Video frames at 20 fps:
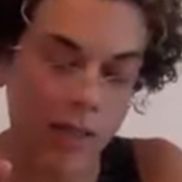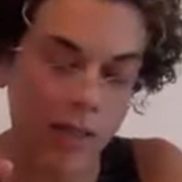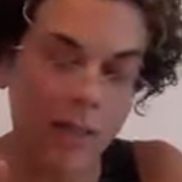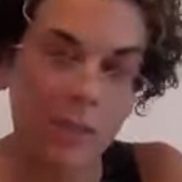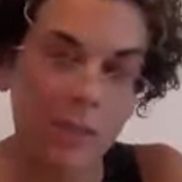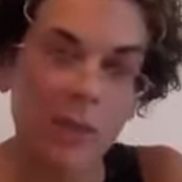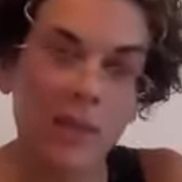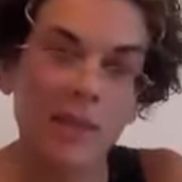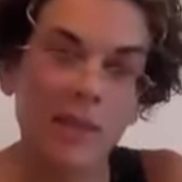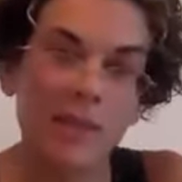And
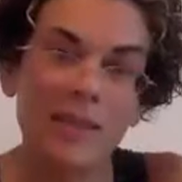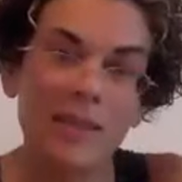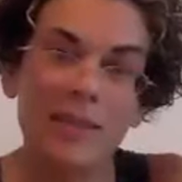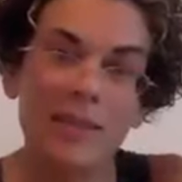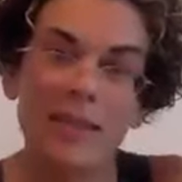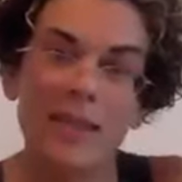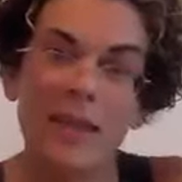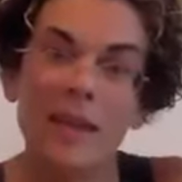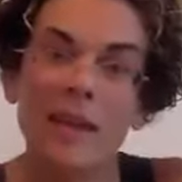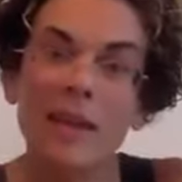to me, this
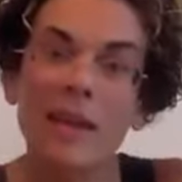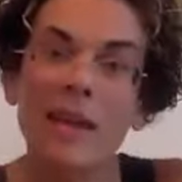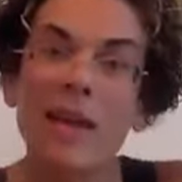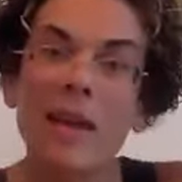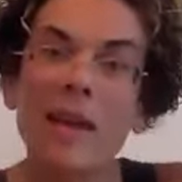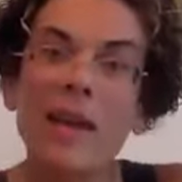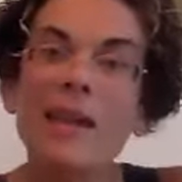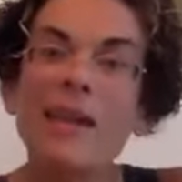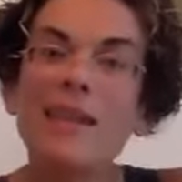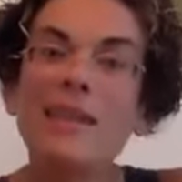is like,
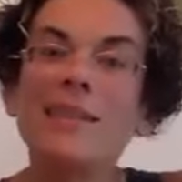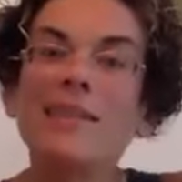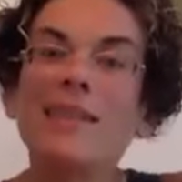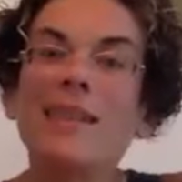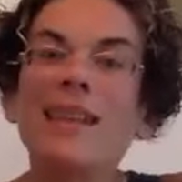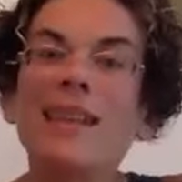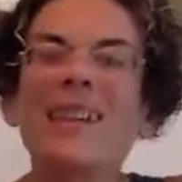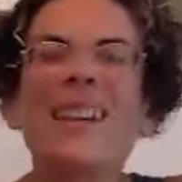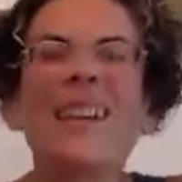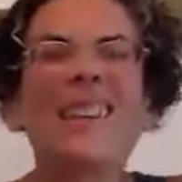this
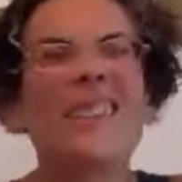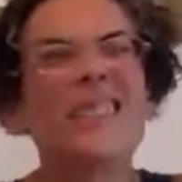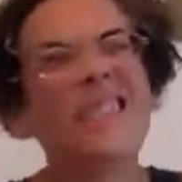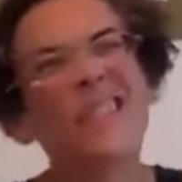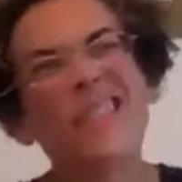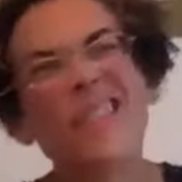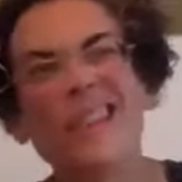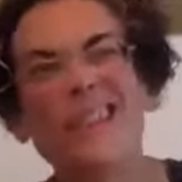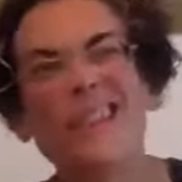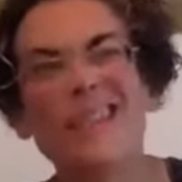deck kind of
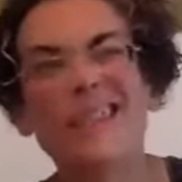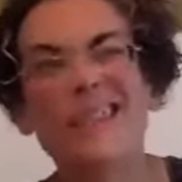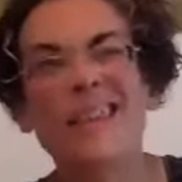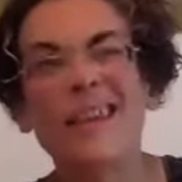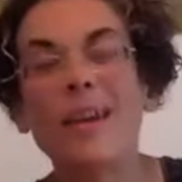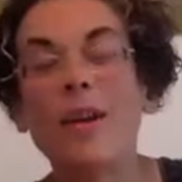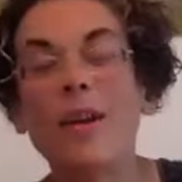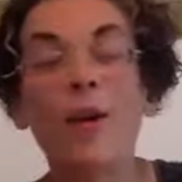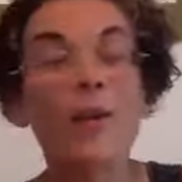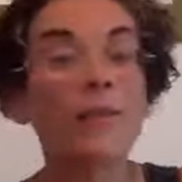says, like,